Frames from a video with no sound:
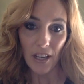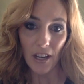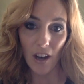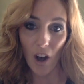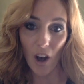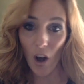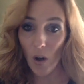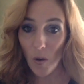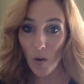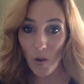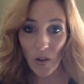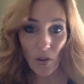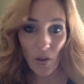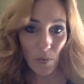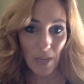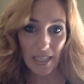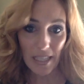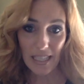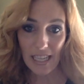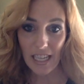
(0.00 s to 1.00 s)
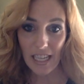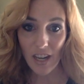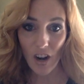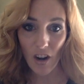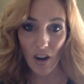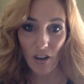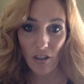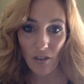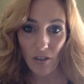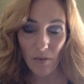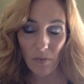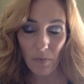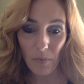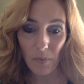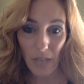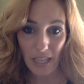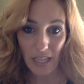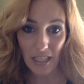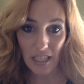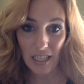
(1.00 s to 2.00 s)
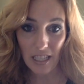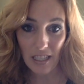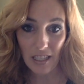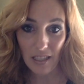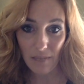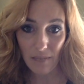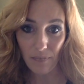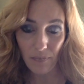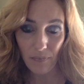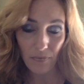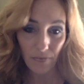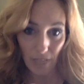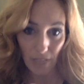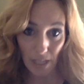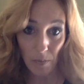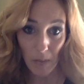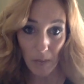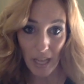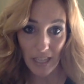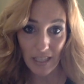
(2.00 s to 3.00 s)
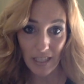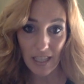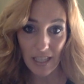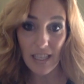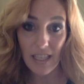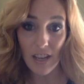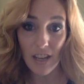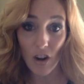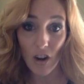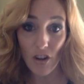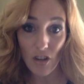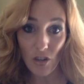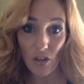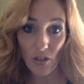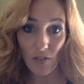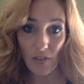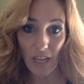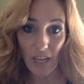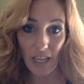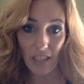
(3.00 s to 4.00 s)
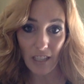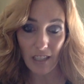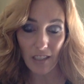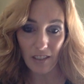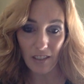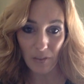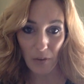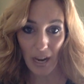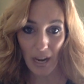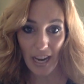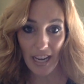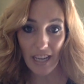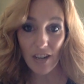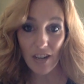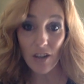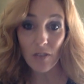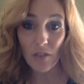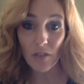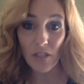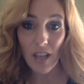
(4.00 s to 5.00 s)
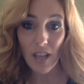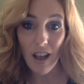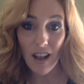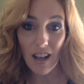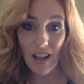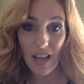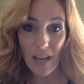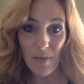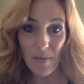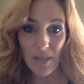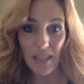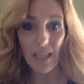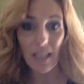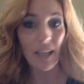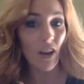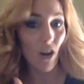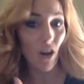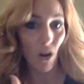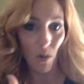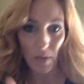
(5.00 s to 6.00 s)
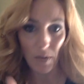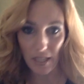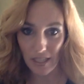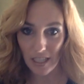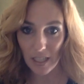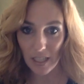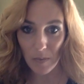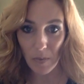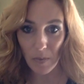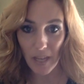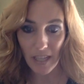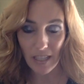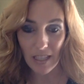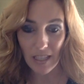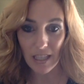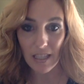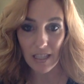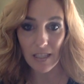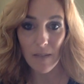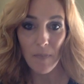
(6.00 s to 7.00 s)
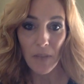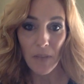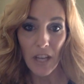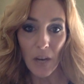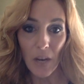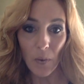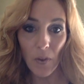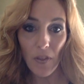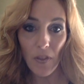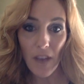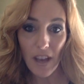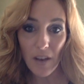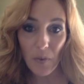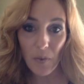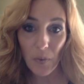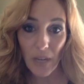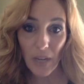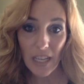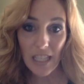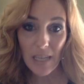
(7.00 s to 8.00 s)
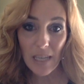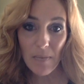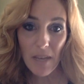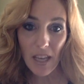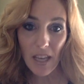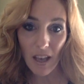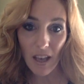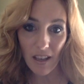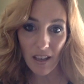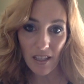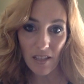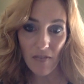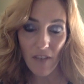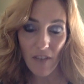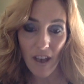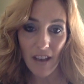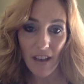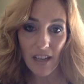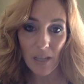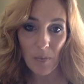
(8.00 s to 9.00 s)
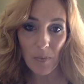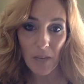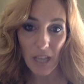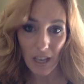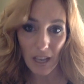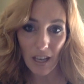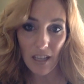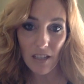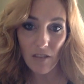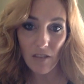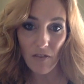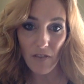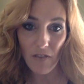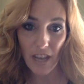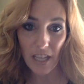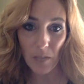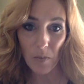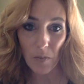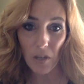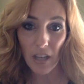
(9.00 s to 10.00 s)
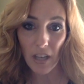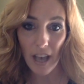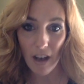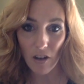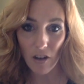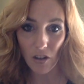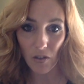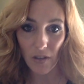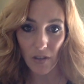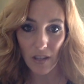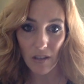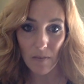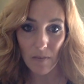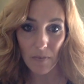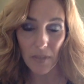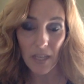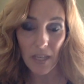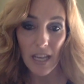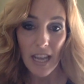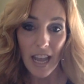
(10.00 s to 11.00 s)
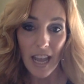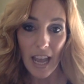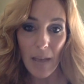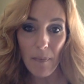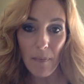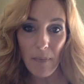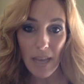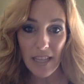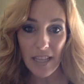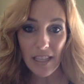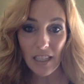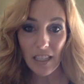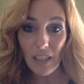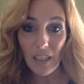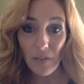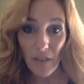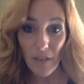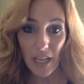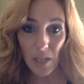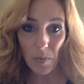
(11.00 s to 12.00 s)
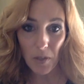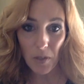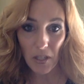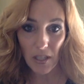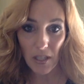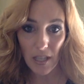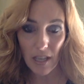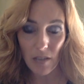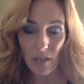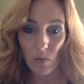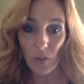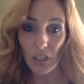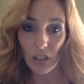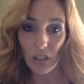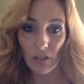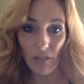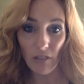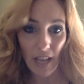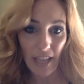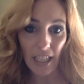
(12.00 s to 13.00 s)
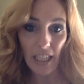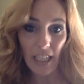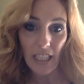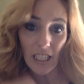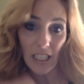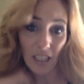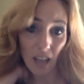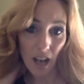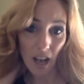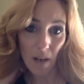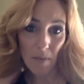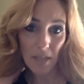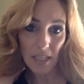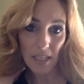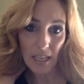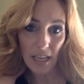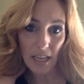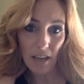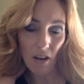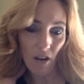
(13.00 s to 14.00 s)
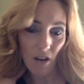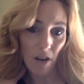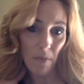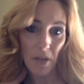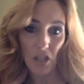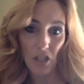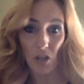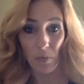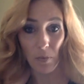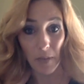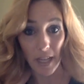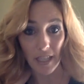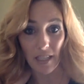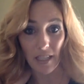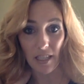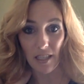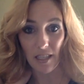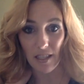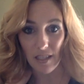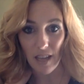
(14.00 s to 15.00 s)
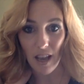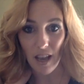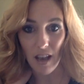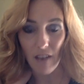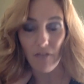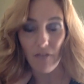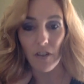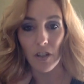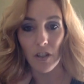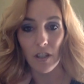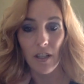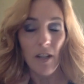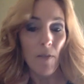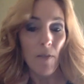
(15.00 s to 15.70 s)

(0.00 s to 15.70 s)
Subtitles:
all we see in our Plexus is Plexus in our newsfeed, right? Over time, it's like all we see is Plexus. Well, the reason because of that is because of Facebook algorithms. And basically Facebook says, well, you're liking and commenting on a bunch of Plexus stuff or